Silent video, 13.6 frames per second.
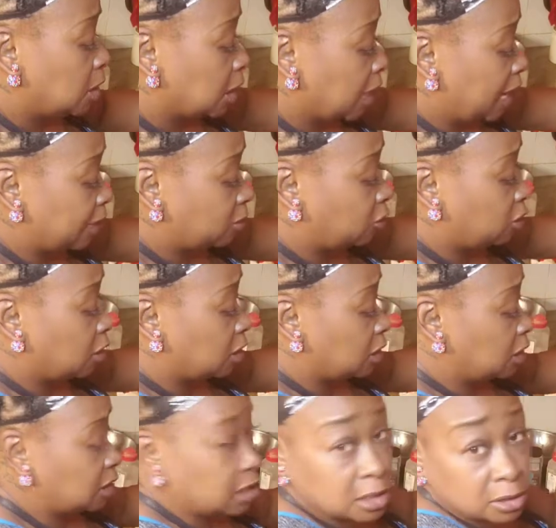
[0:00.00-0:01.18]
Look at how
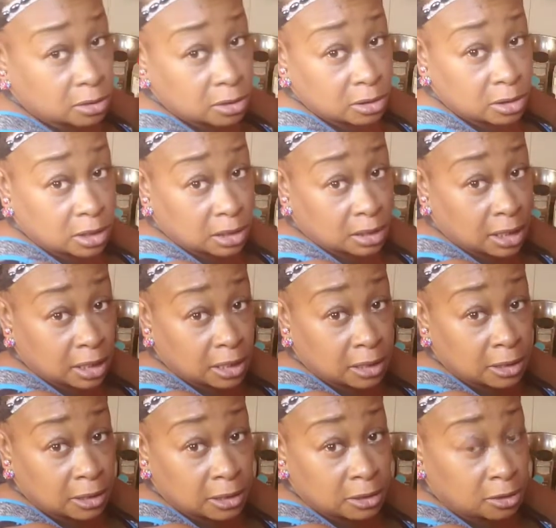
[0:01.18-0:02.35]
chunky it is. Look at that.
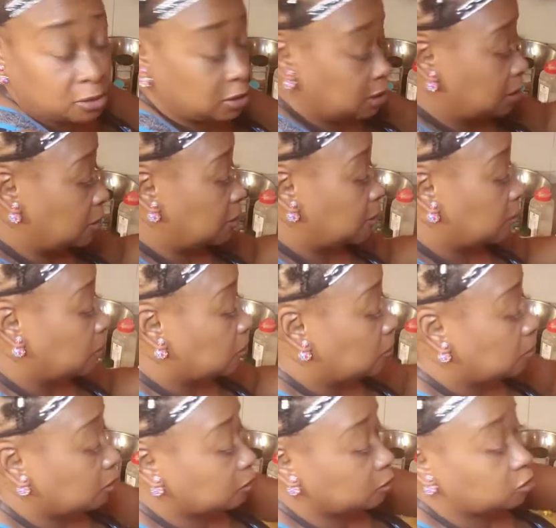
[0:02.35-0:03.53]
See that?
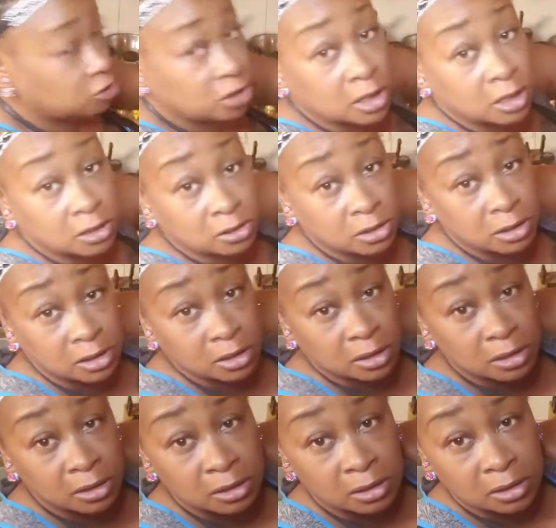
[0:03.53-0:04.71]
Look at the chunks.
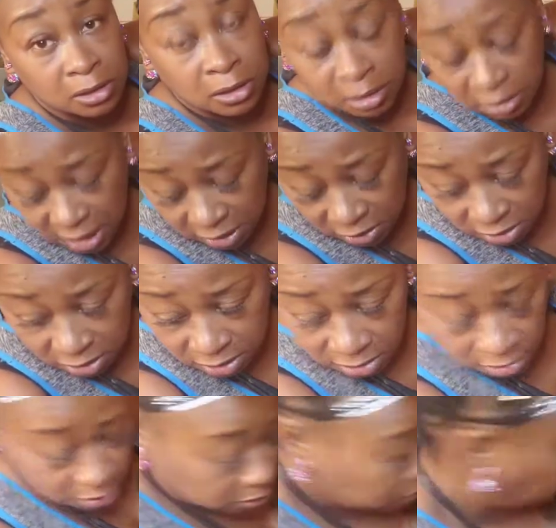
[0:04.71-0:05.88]
Look. That's good.